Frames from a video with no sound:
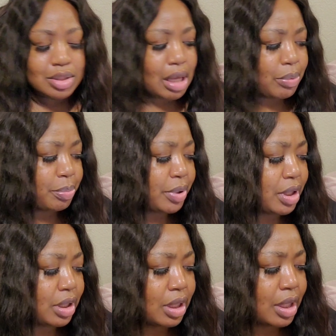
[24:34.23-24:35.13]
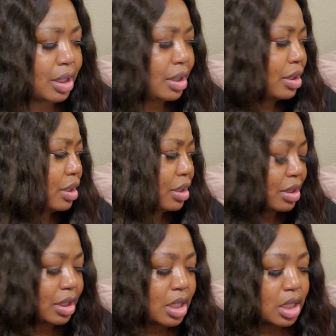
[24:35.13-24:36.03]
So I would put like
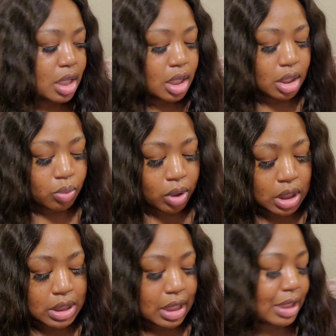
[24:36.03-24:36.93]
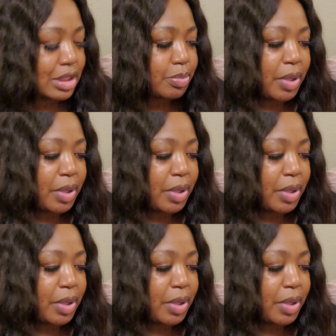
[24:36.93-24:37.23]
working days,